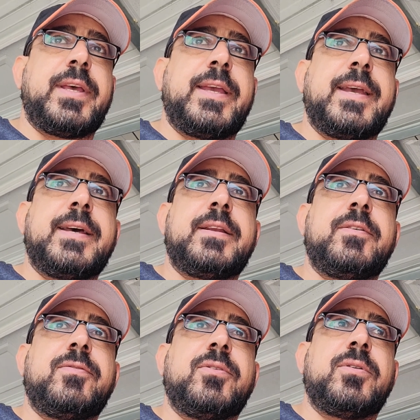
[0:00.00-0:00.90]
They had
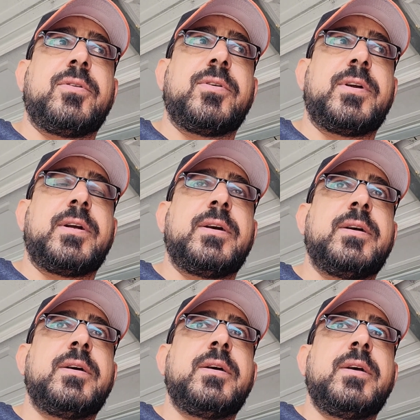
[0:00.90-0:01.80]
it for
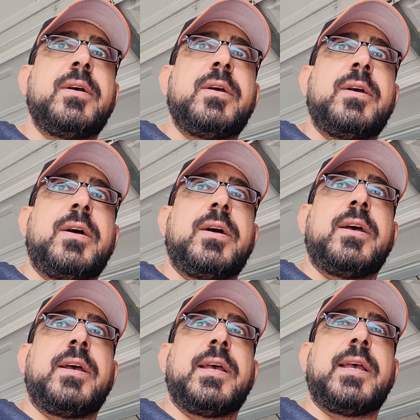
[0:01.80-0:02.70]

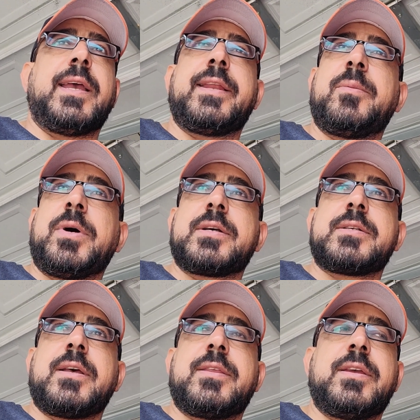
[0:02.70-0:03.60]
80
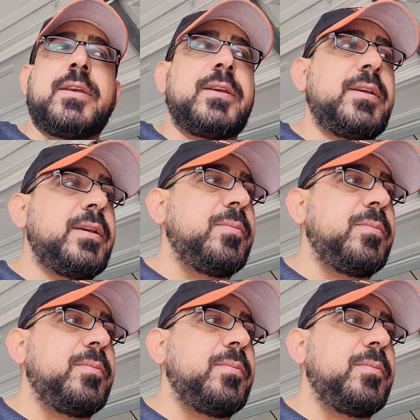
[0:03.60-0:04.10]
bucks, I think.